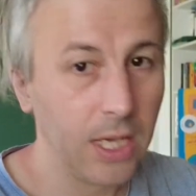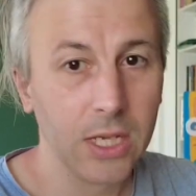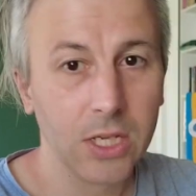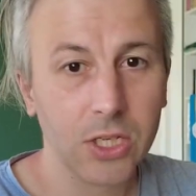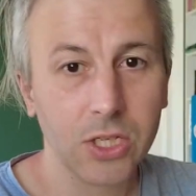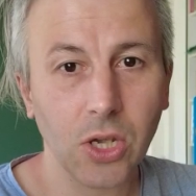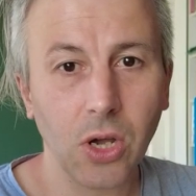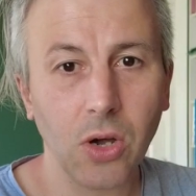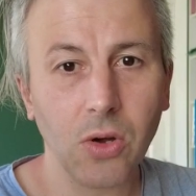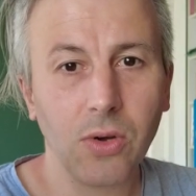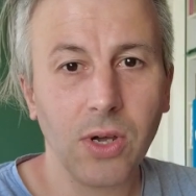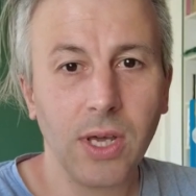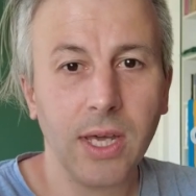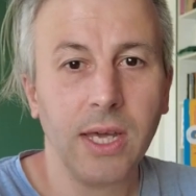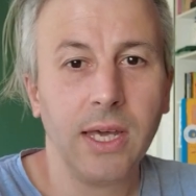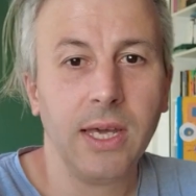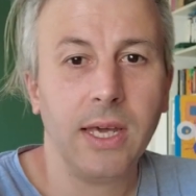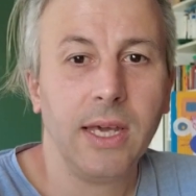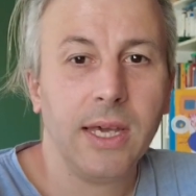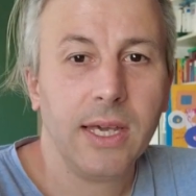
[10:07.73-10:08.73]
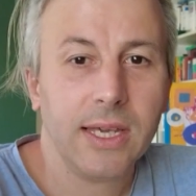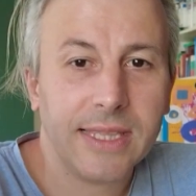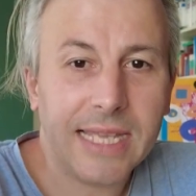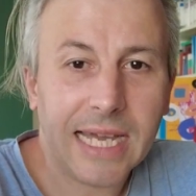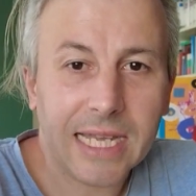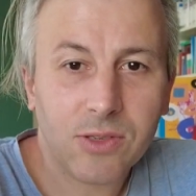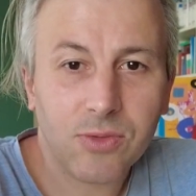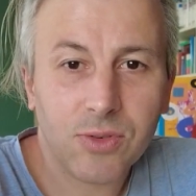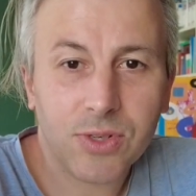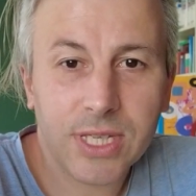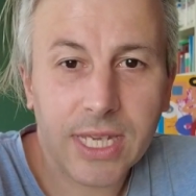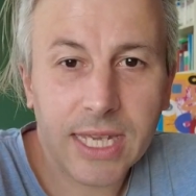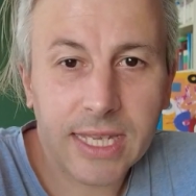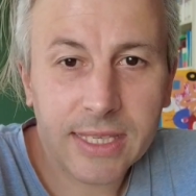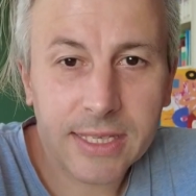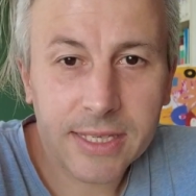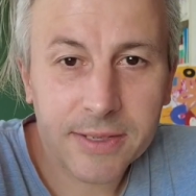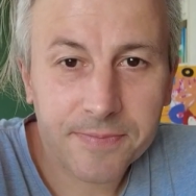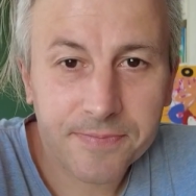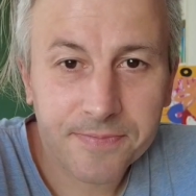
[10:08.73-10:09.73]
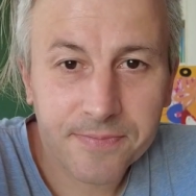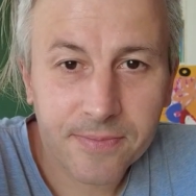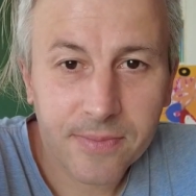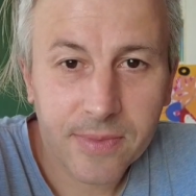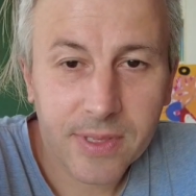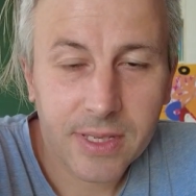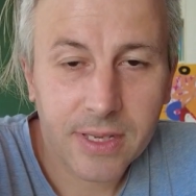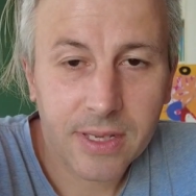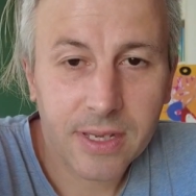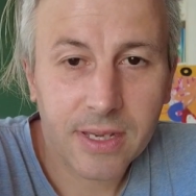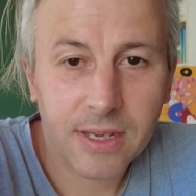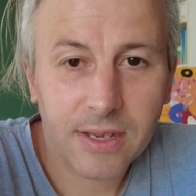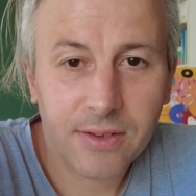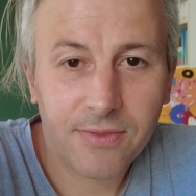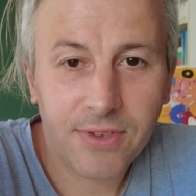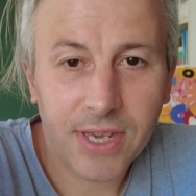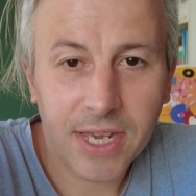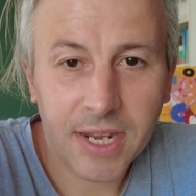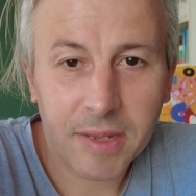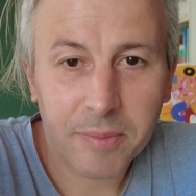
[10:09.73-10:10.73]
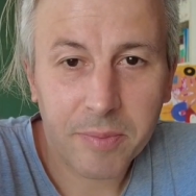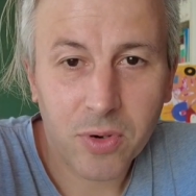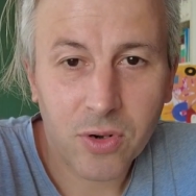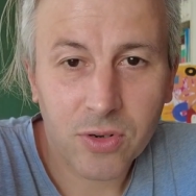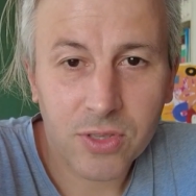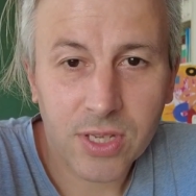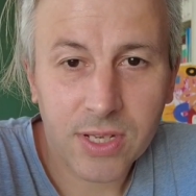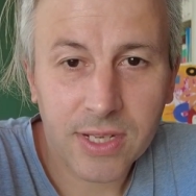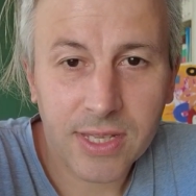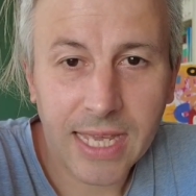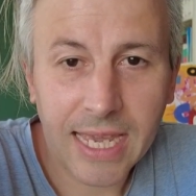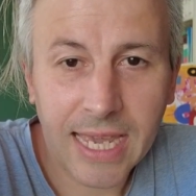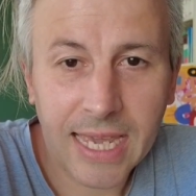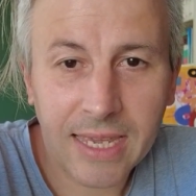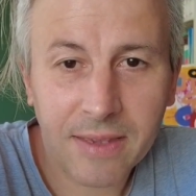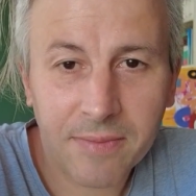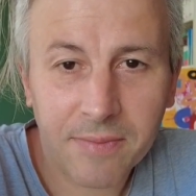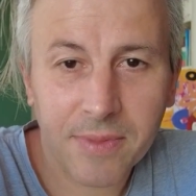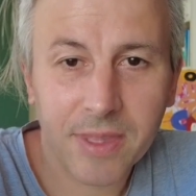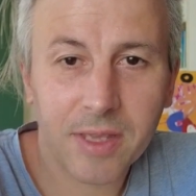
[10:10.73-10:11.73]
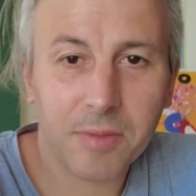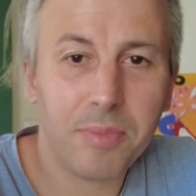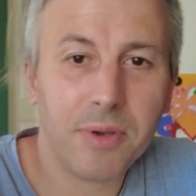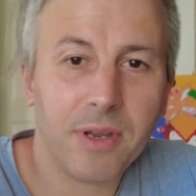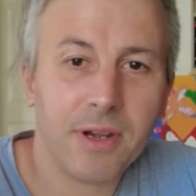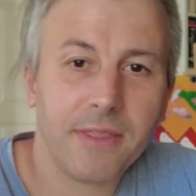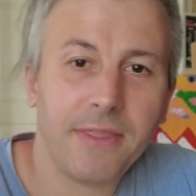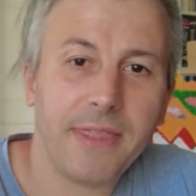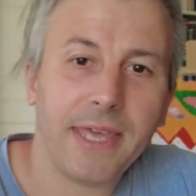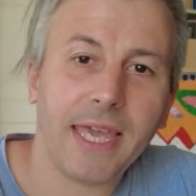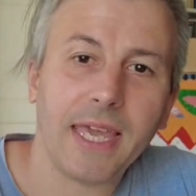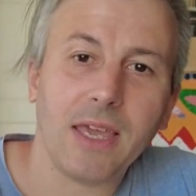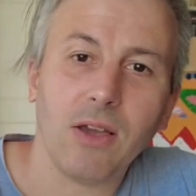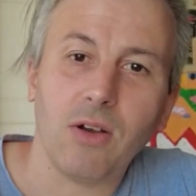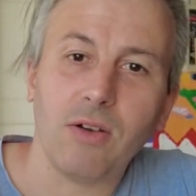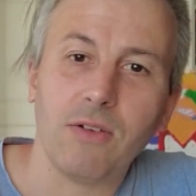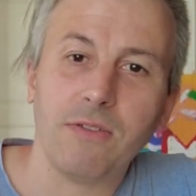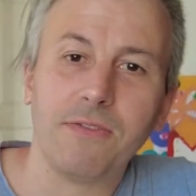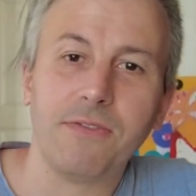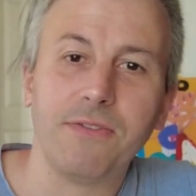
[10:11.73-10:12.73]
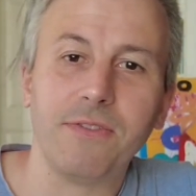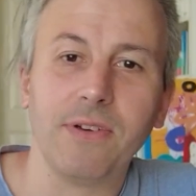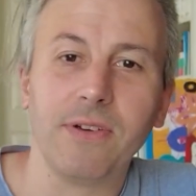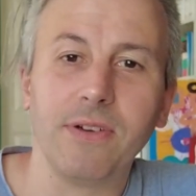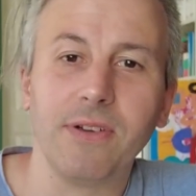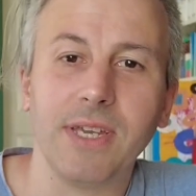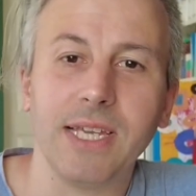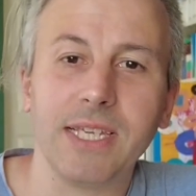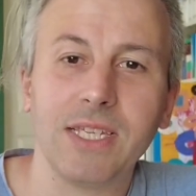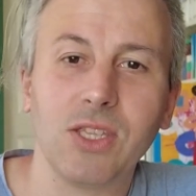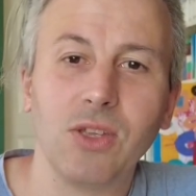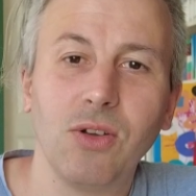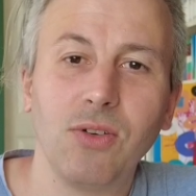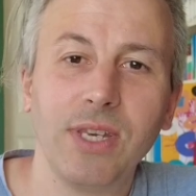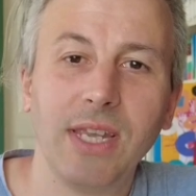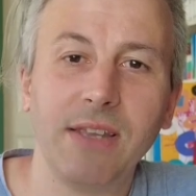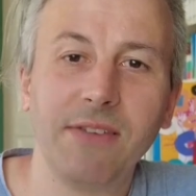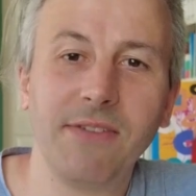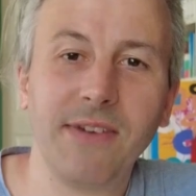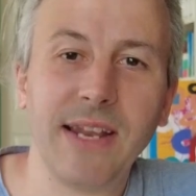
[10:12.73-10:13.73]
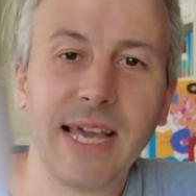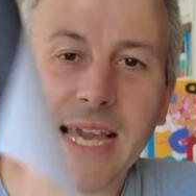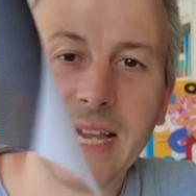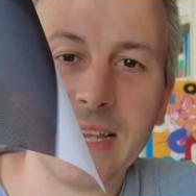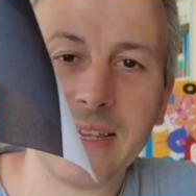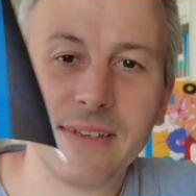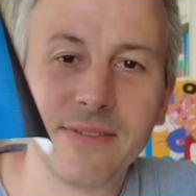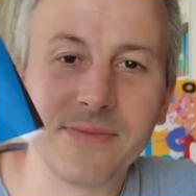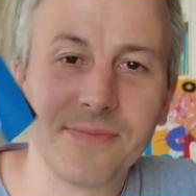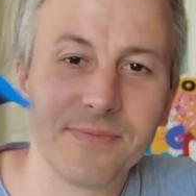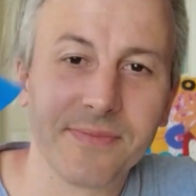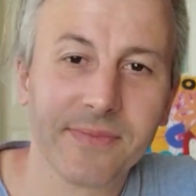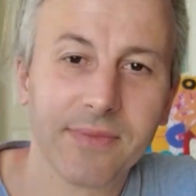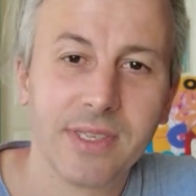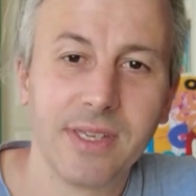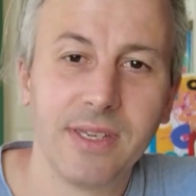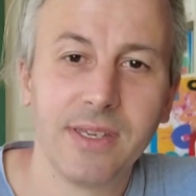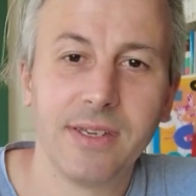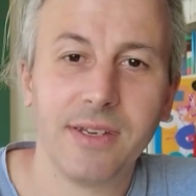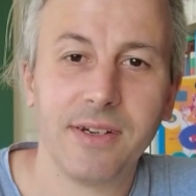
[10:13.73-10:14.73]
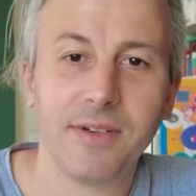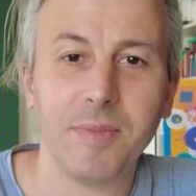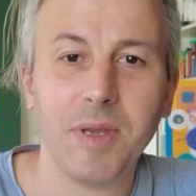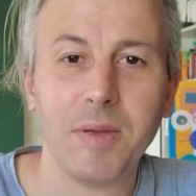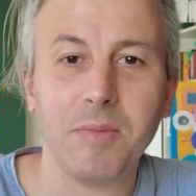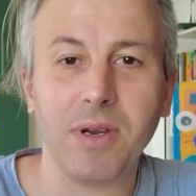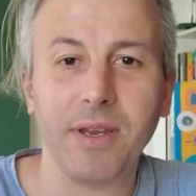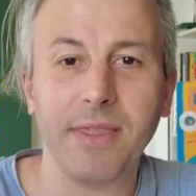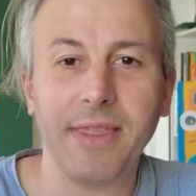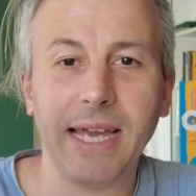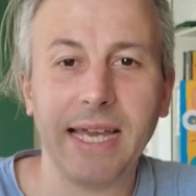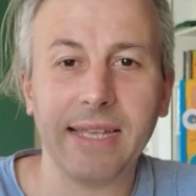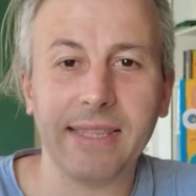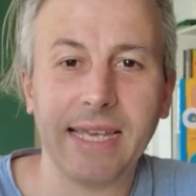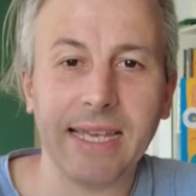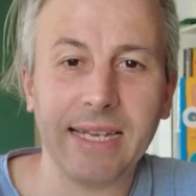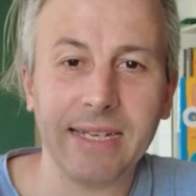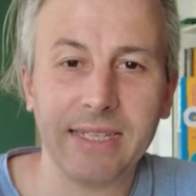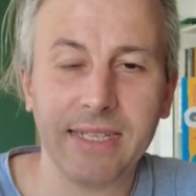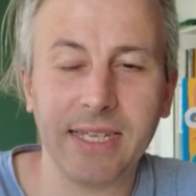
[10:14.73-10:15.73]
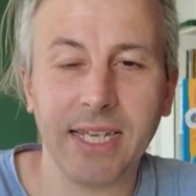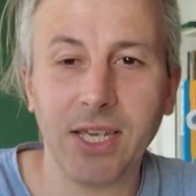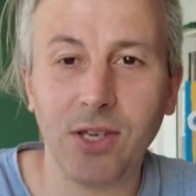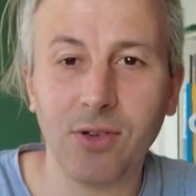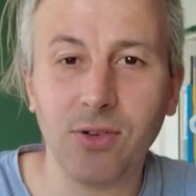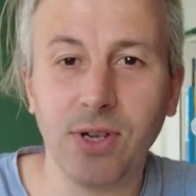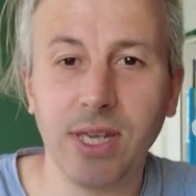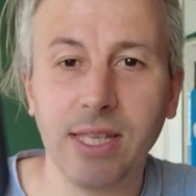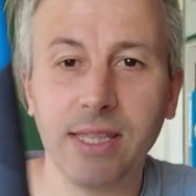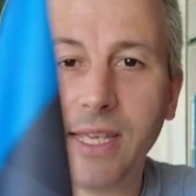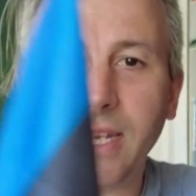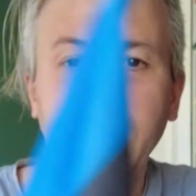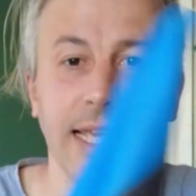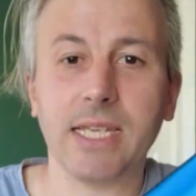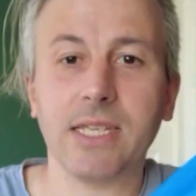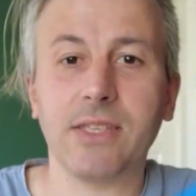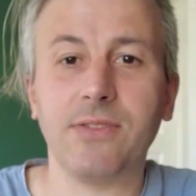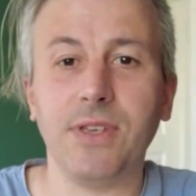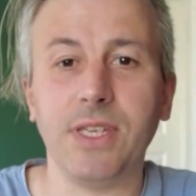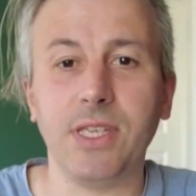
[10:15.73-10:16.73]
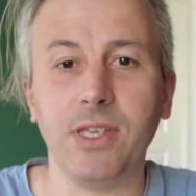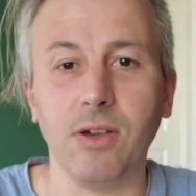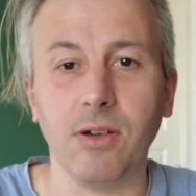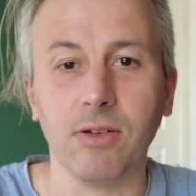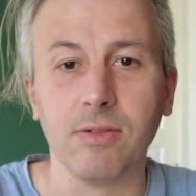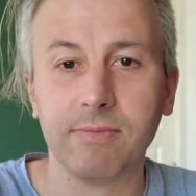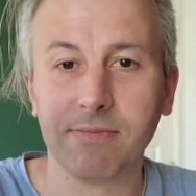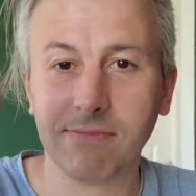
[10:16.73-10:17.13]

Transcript: So that was it. Very important day, the birthday of Estonian flag. Remember that, and see you in the next video.